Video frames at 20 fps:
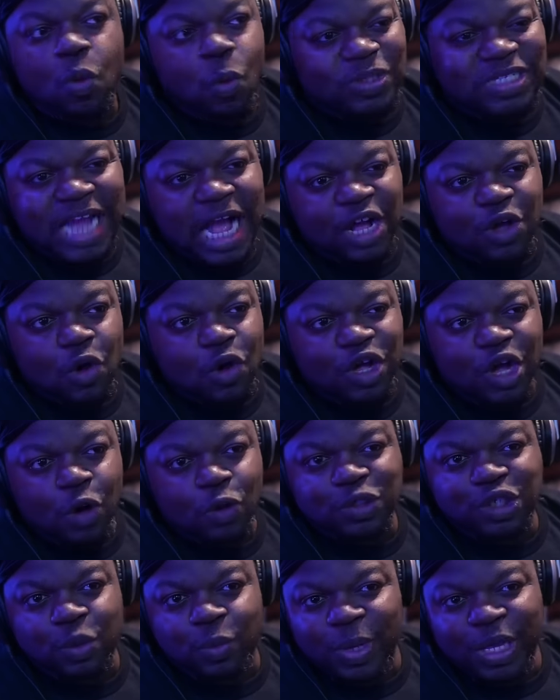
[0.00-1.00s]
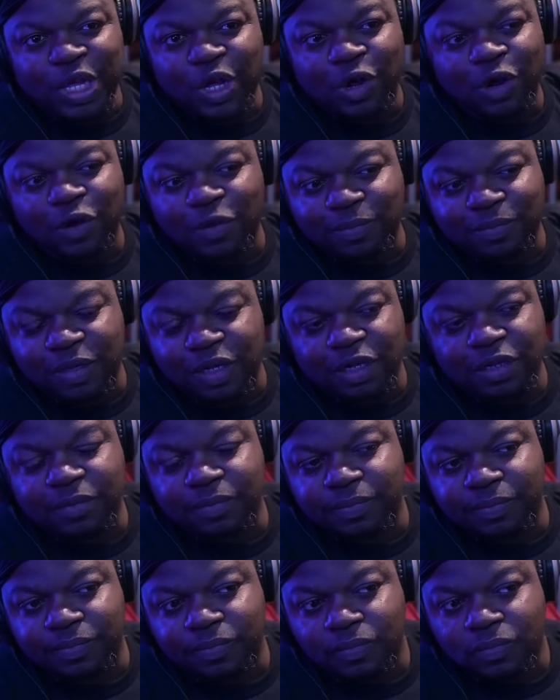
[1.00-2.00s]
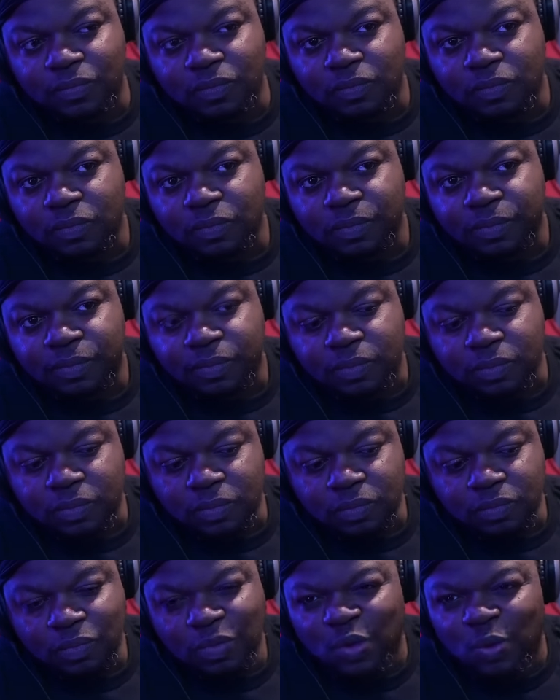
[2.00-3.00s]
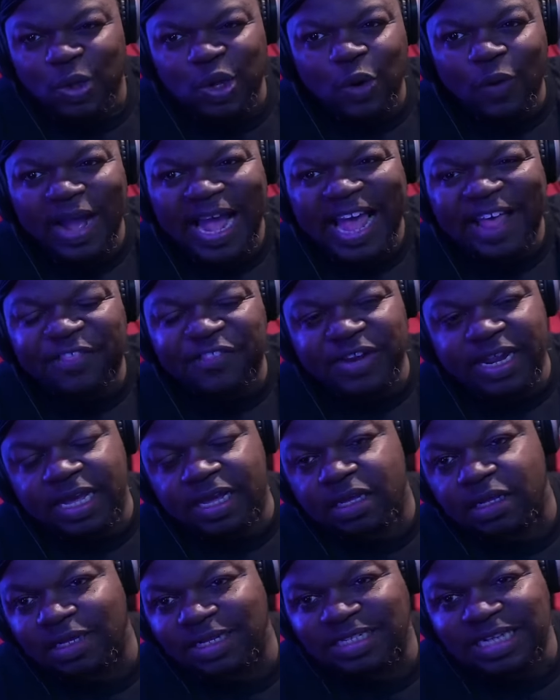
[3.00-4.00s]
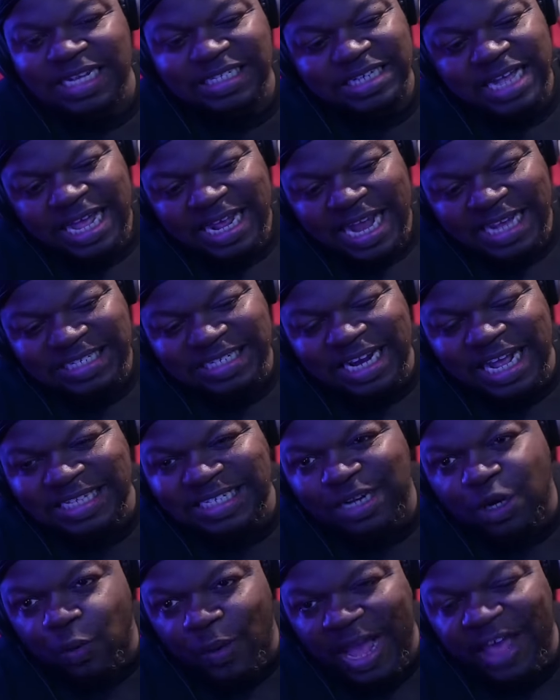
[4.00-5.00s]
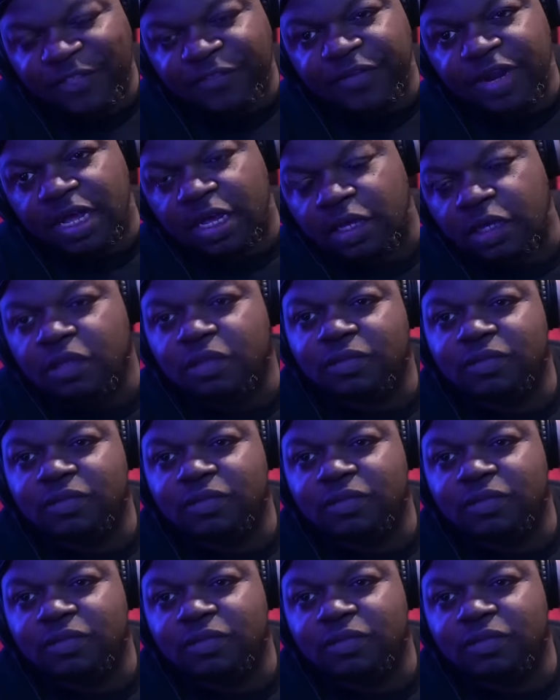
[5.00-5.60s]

What y'all call culture, we call um, we call ethnic. That's that's that's, that's a little ethnic.